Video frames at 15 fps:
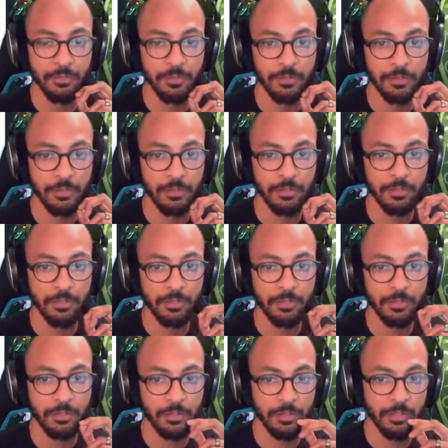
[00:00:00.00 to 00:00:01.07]

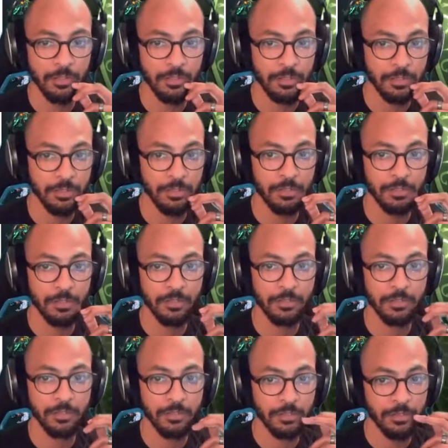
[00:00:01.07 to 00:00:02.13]

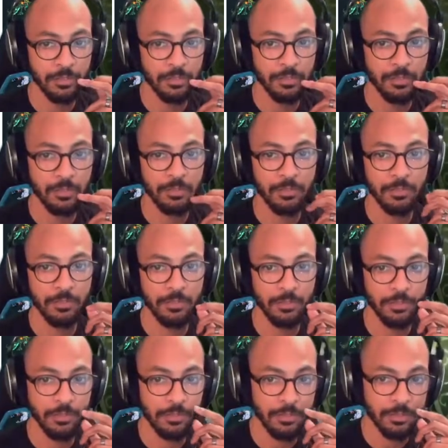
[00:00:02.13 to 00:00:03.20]

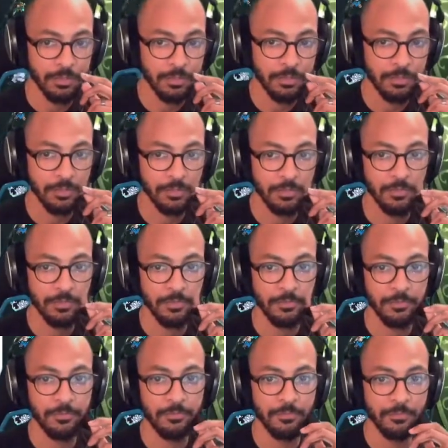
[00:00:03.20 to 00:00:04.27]

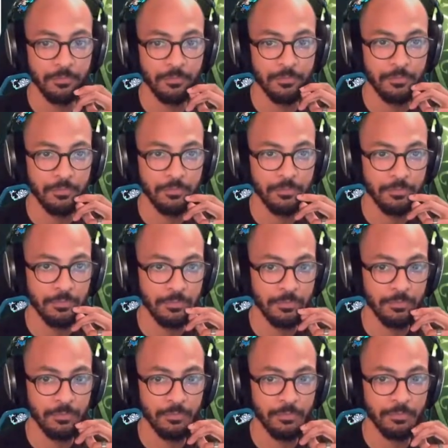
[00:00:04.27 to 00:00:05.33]

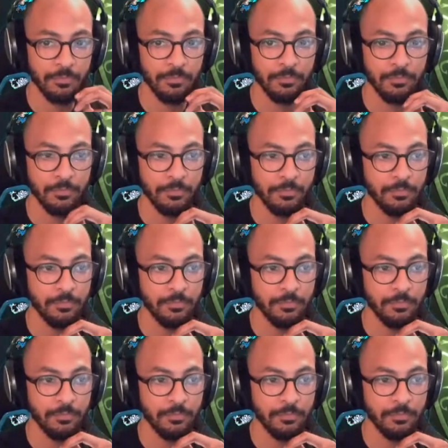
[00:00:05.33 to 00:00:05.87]
No one is speaking in this clip.